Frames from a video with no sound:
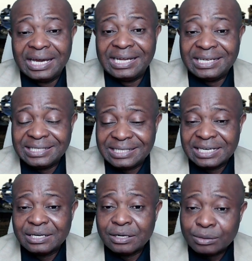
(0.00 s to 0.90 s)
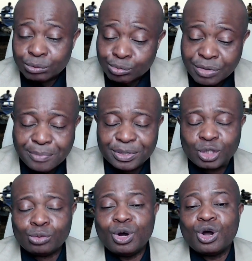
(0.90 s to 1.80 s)
And maybe
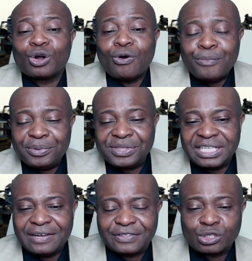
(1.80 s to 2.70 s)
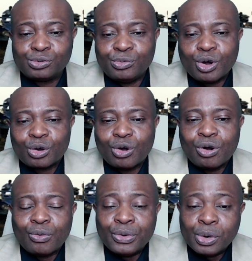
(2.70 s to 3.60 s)
tomorrow, maybe the day after
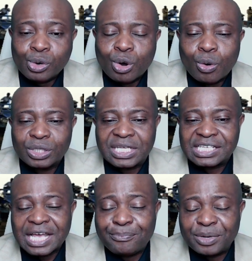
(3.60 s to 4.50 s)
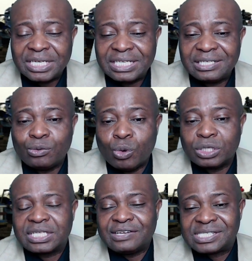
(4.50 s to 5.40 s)
tomorrow, we will know what is happening,
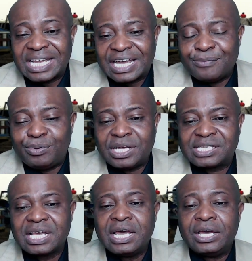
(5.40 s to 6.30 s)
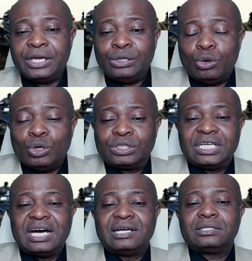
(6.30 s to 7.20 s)
what has taken place,
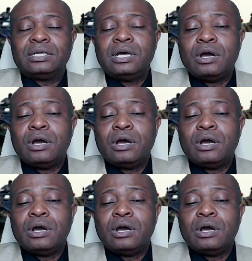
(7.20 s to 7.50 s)
order